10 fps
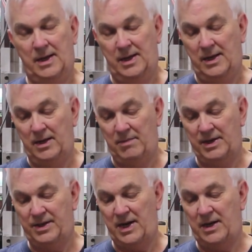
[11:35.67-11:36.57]
uh, my
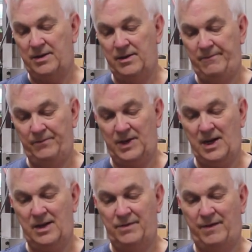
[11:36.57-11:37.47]
sander,
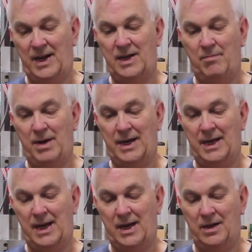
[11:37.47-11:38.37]
kind of flatten it back
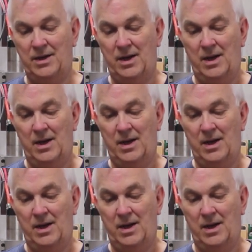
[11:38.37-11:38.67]
out,